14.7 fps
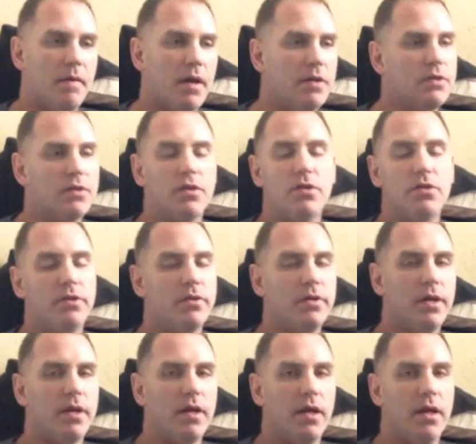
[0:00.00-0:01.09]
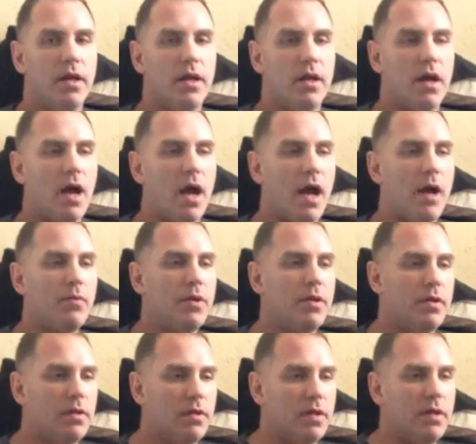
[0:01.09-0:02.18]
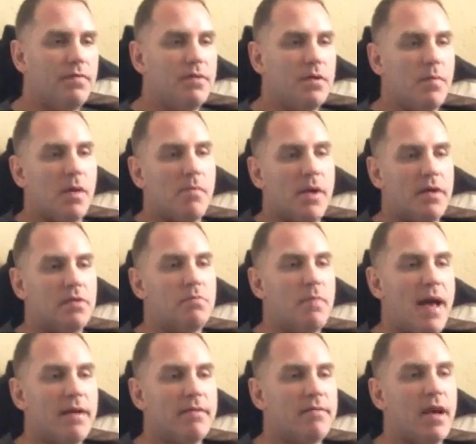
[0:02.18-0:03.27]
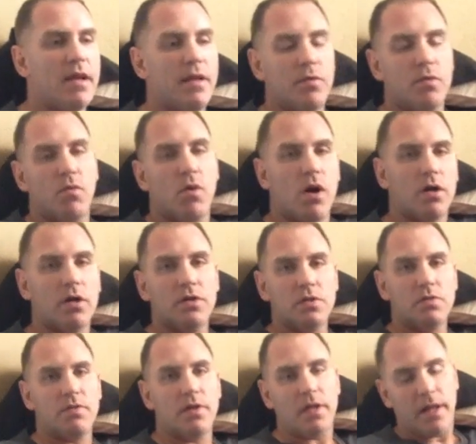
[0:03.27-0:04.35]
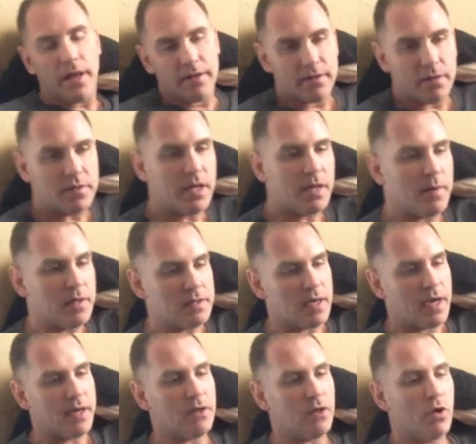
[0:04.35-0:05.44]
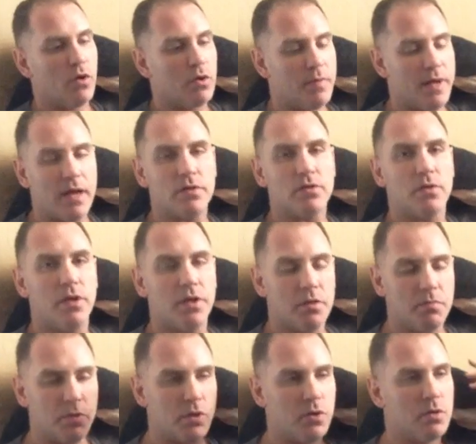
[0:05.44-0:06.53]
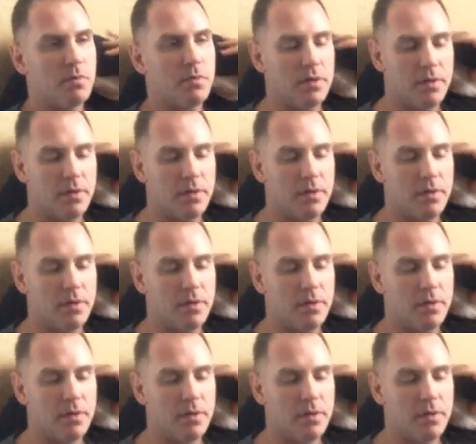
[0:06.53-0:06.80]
I just couldn't do it. I would lift him up by his backside, and he would walk on his front legs. I would take him outside and lower him down so he could poop.